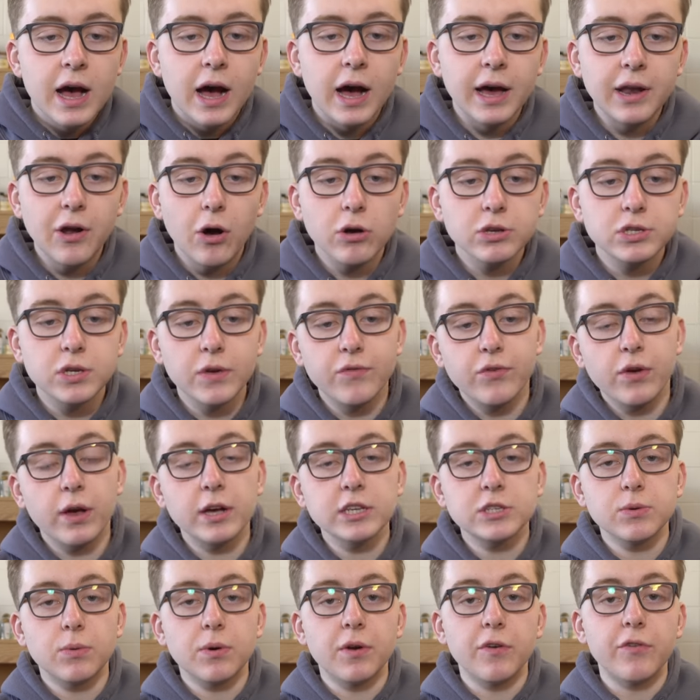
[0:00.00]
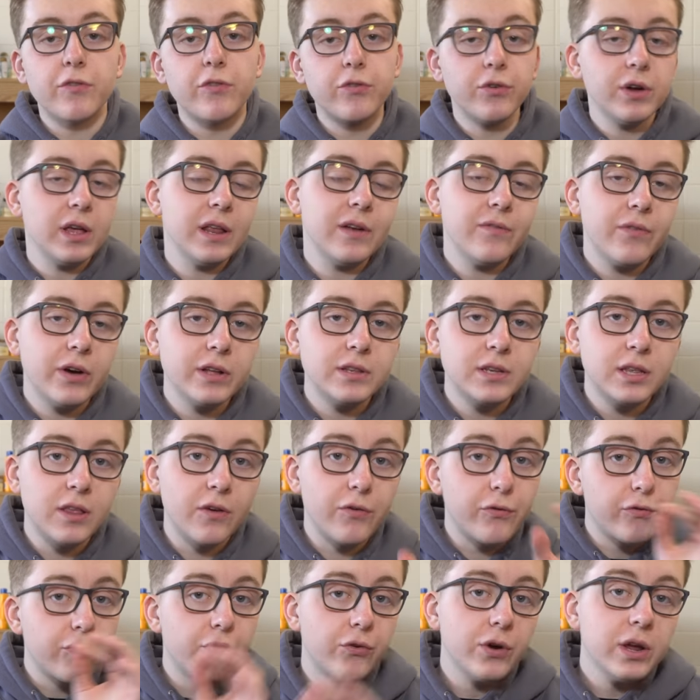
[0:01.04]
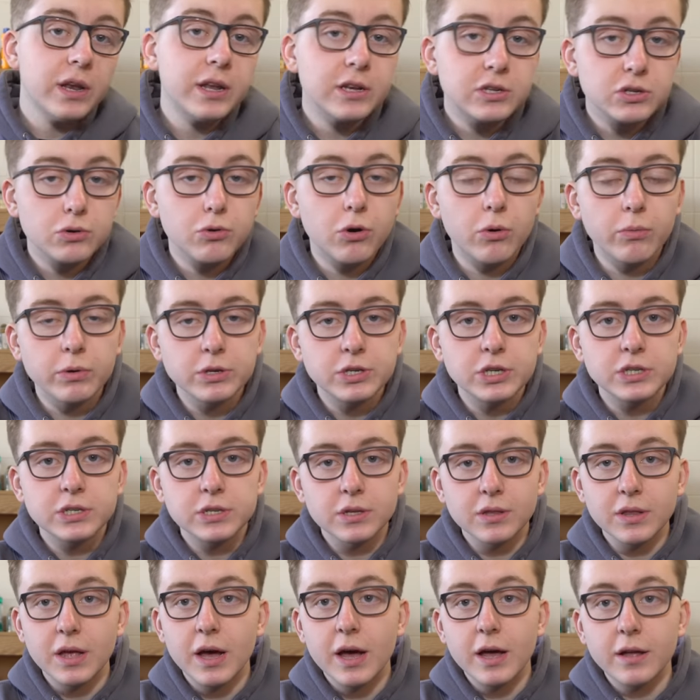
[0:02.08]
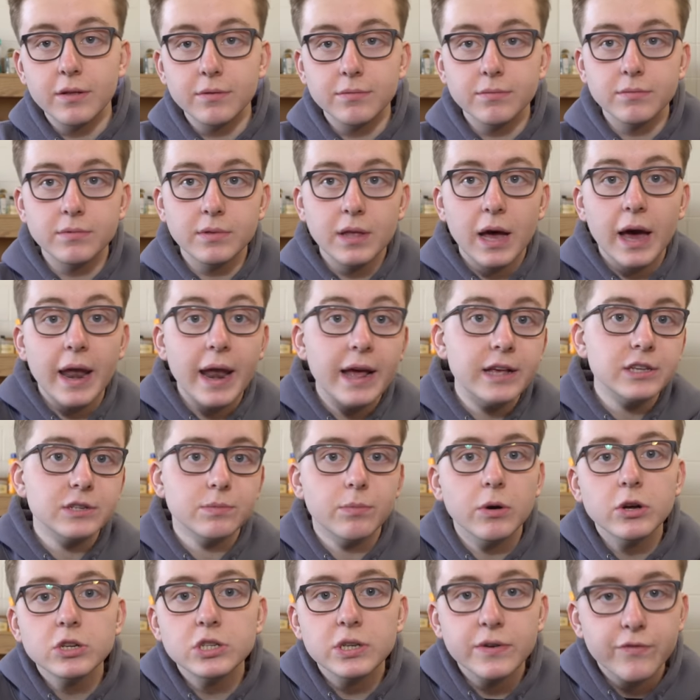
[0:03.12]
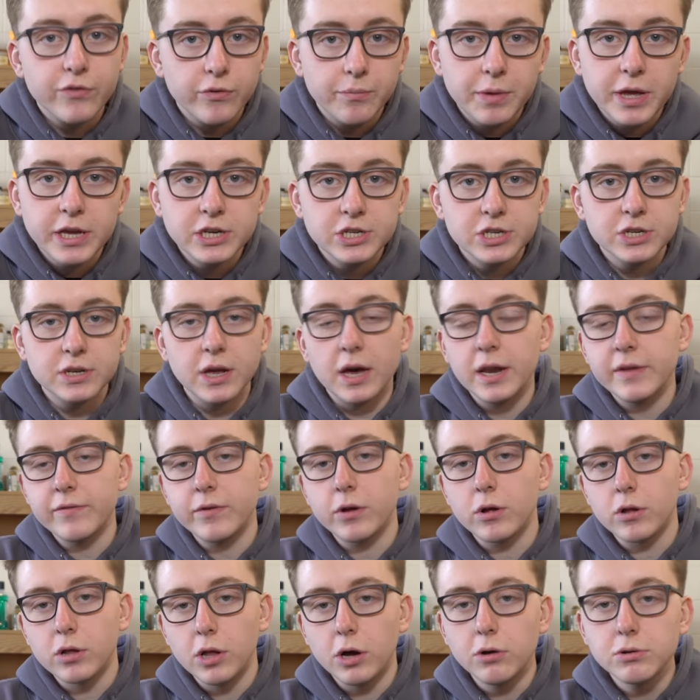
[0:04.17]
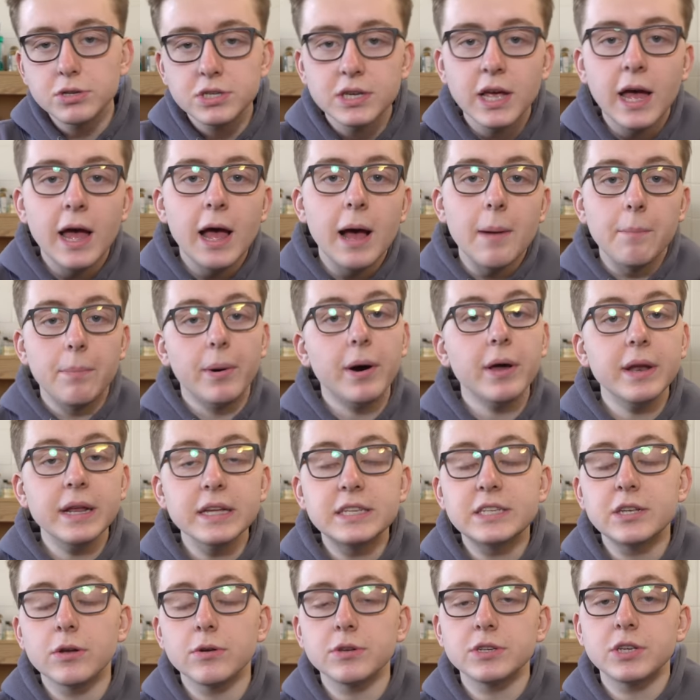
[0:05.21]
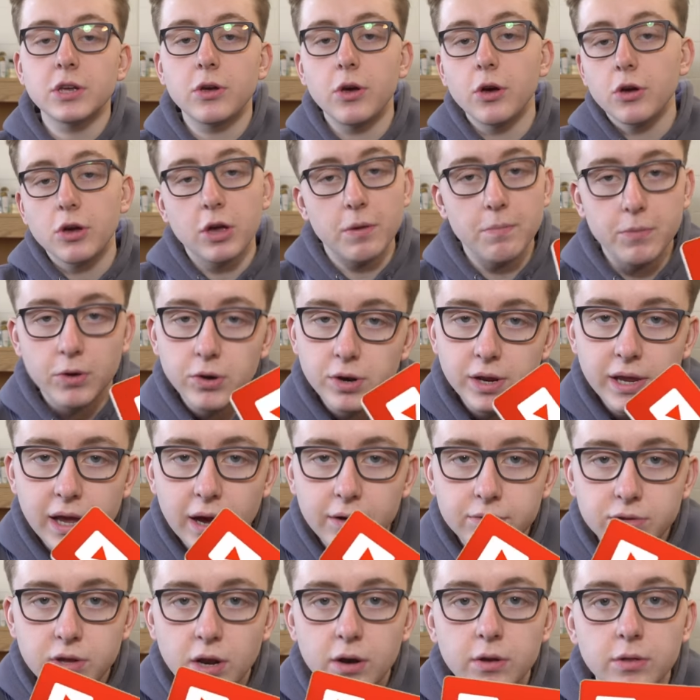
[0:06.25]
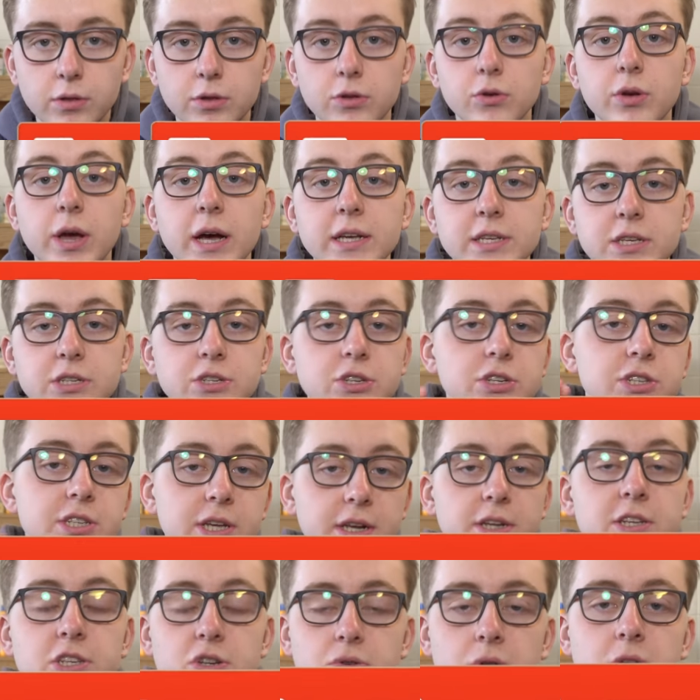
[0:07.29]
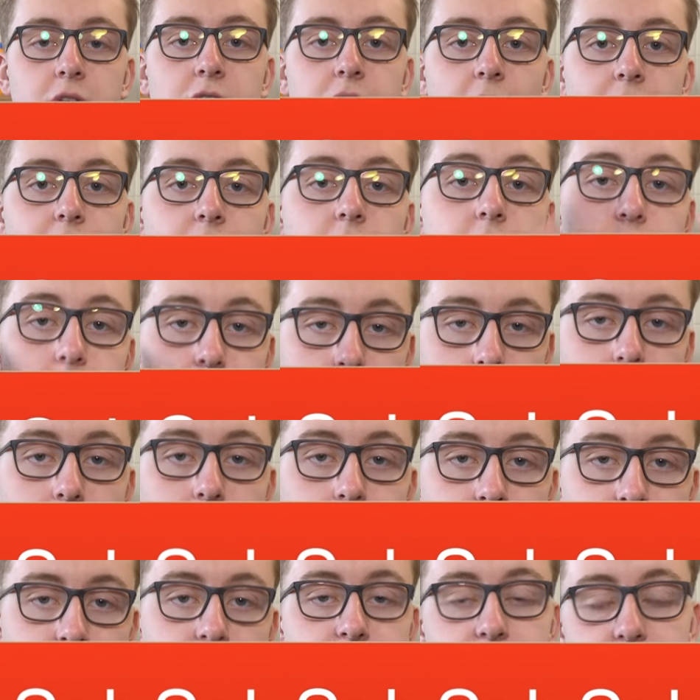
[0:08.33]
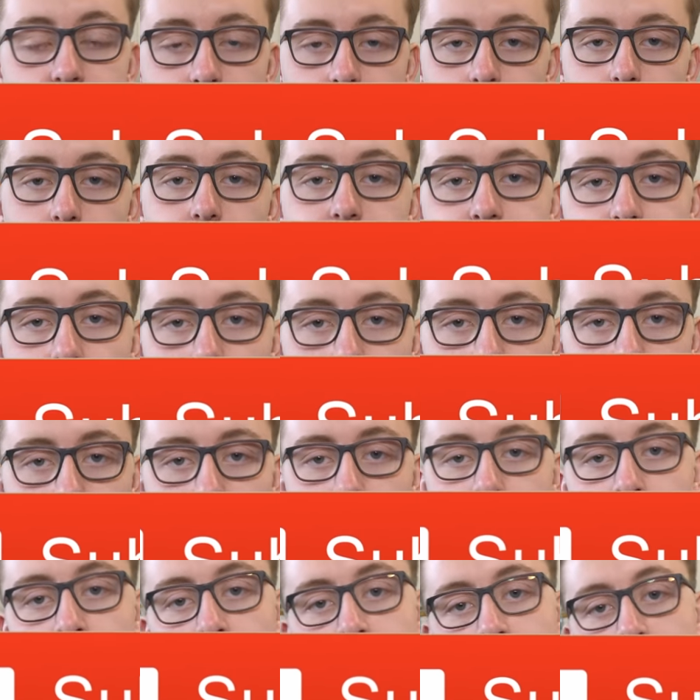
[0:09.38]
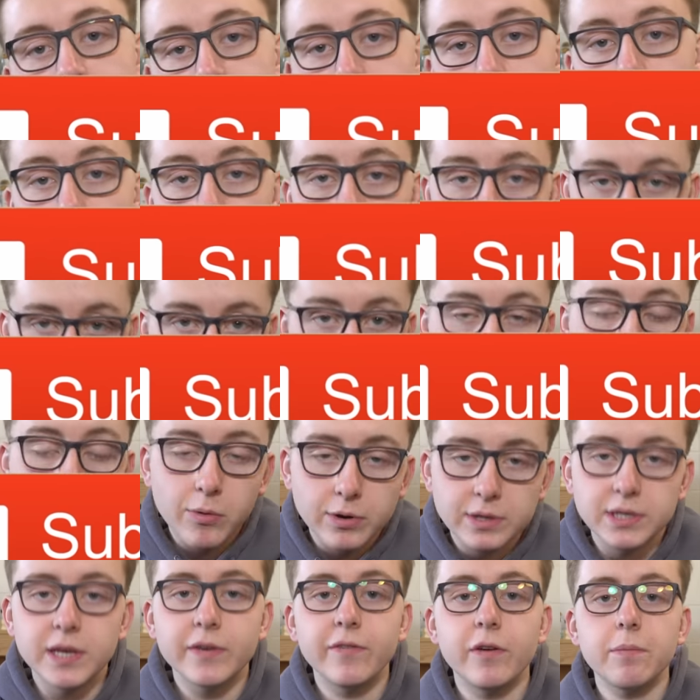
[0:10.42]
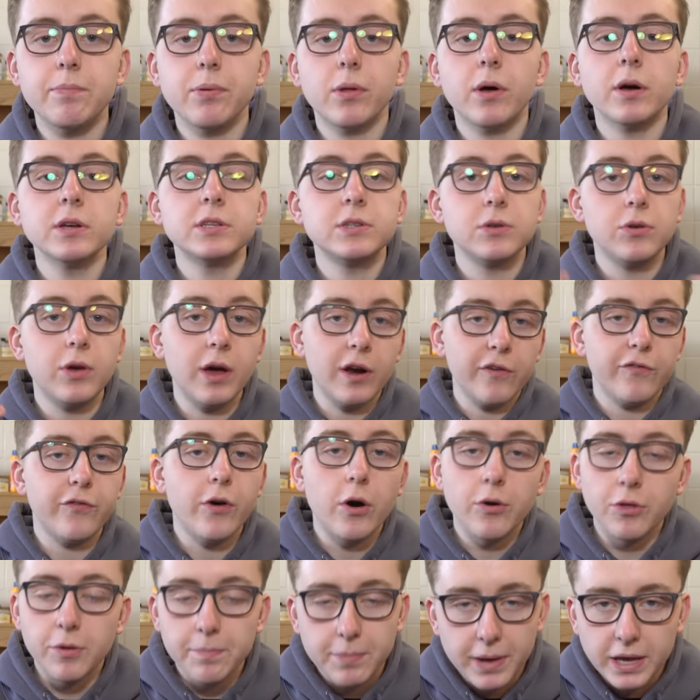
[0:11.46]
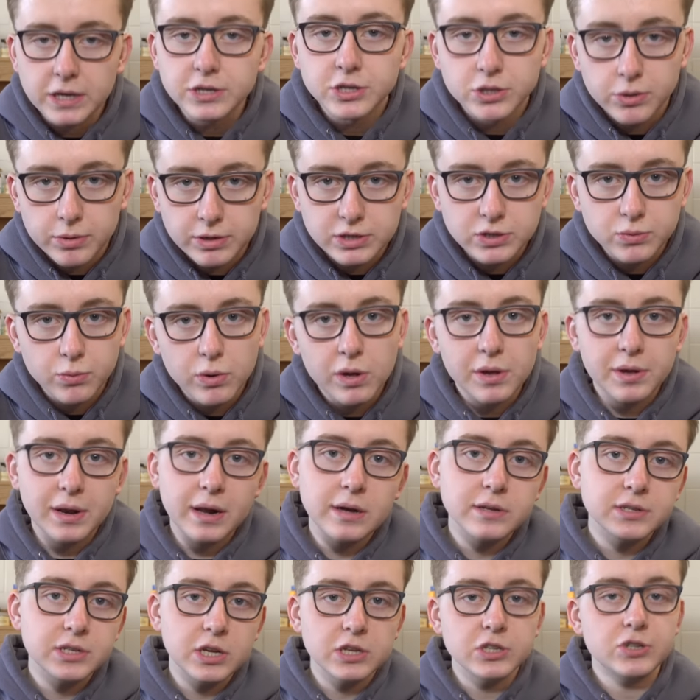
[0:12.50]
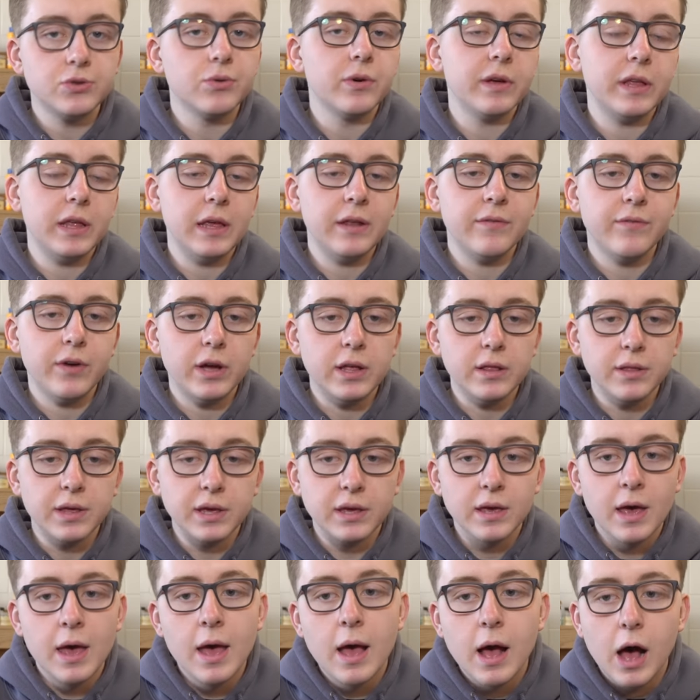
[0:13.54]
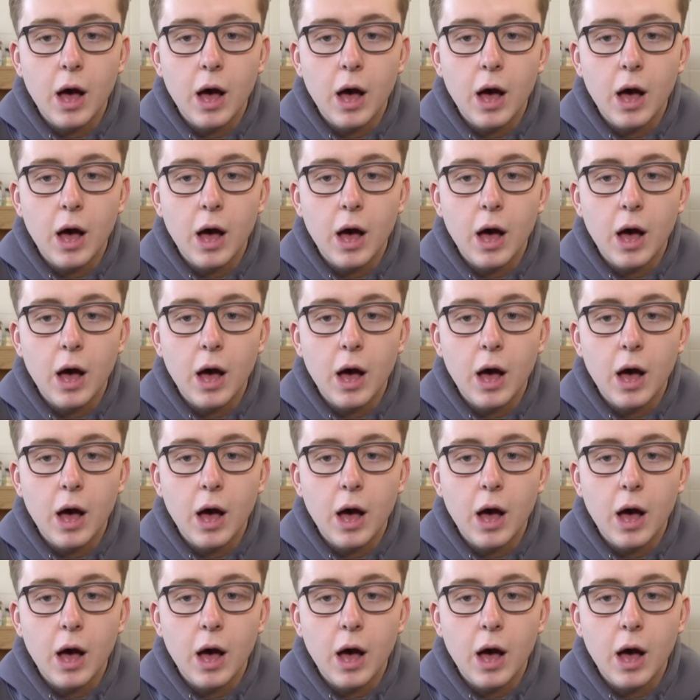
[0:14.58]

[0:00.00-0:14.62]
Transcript: And also, if you guys want a free invite to the free Discord, which is a lot, not as much information, not even close, but it still is a good community out there. You guys can just send a screenshot. If you subscribe to this channel right down here to TommyBoy TV Plus, you got to follow the page though as well, and I'll send you an invite link.